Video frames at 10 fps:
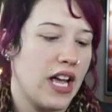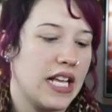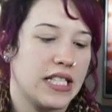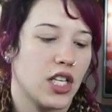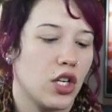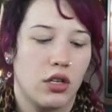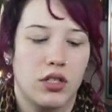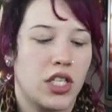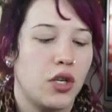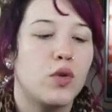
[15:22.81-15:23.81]
It is
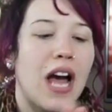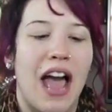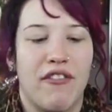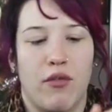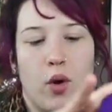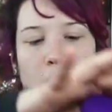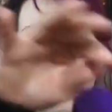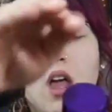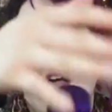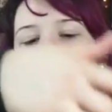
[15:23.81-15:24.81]
to die for.
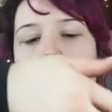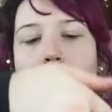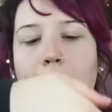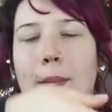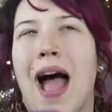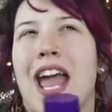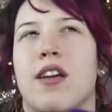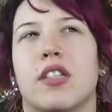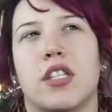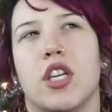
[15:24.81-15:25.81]
Um,
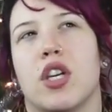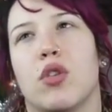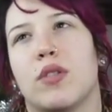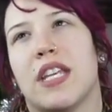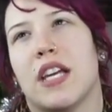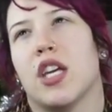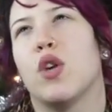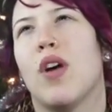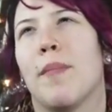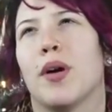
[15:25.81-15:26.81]
I used to use
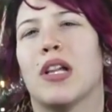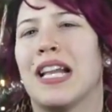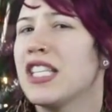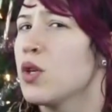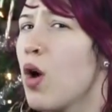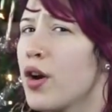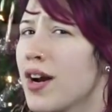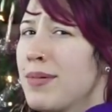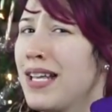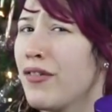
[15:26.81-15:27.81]
cucumber cleansing water,
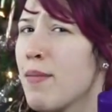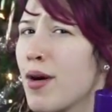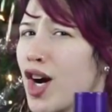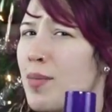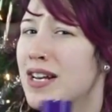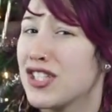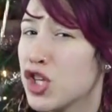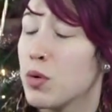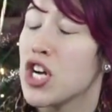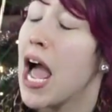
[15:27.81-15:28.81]
I believe, from Mario
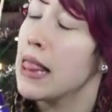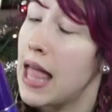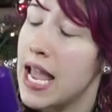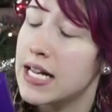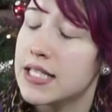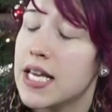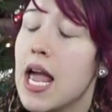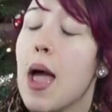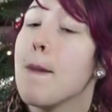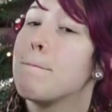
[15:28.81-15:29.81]
Badescu, which I liked,
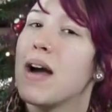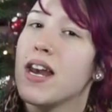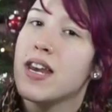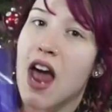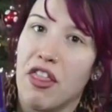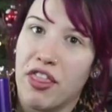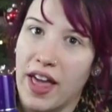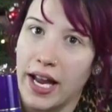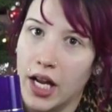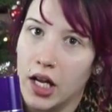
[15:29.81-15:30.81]
but
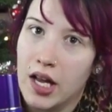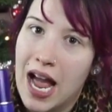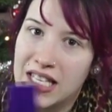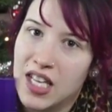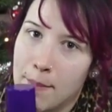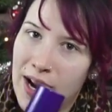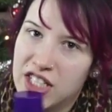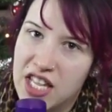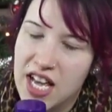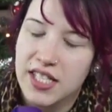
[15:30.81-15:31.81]
nothing has
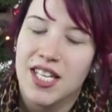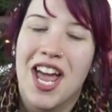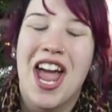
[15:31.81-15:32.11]
compared to this.